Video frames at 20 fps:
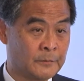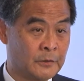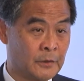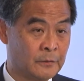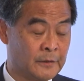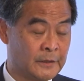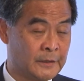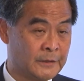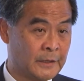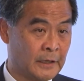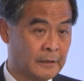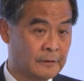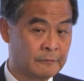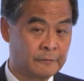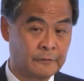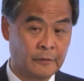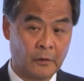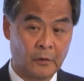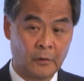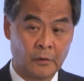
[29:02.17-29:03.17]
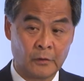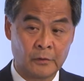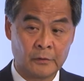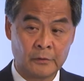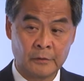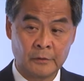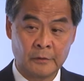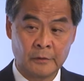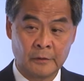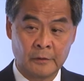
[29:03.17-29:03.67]
So these are the four
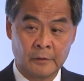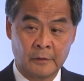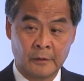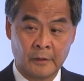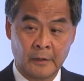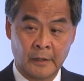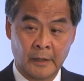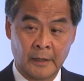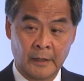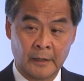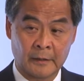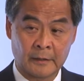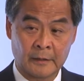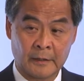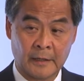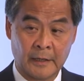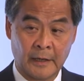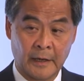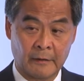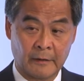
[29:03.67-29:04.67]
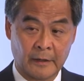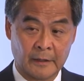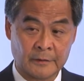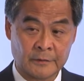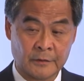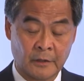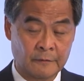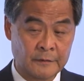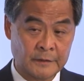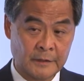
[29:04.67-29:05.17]
key
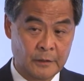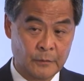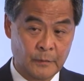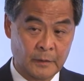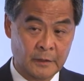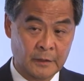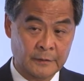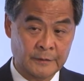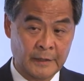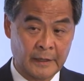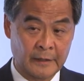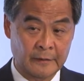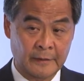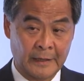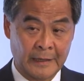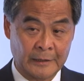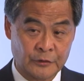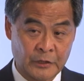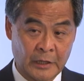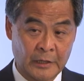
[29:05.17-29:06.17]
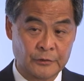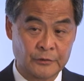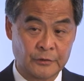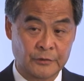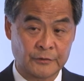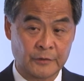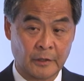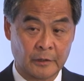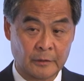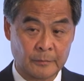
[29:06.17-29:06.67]
areas. Obviously, we're not saying that education
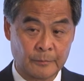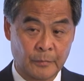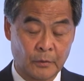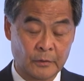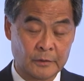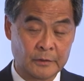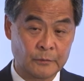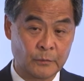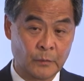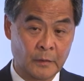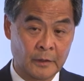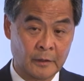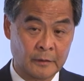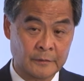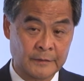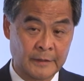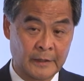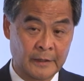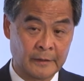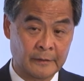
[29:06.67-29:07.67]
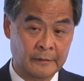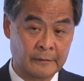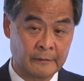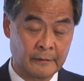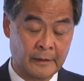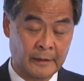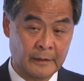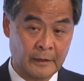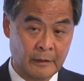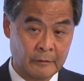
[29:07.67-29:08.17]
is not important. We're not saying
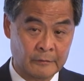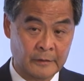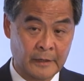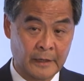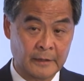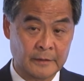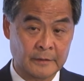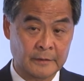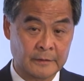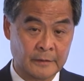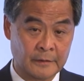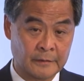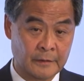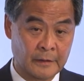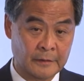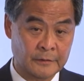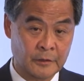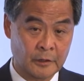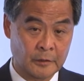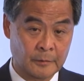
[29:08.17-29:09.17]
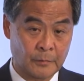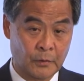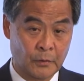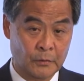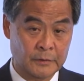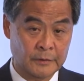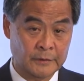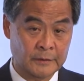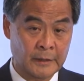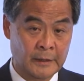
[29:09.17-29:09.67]
that healthcare is not
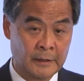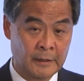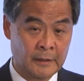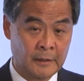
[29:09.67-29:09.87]
important.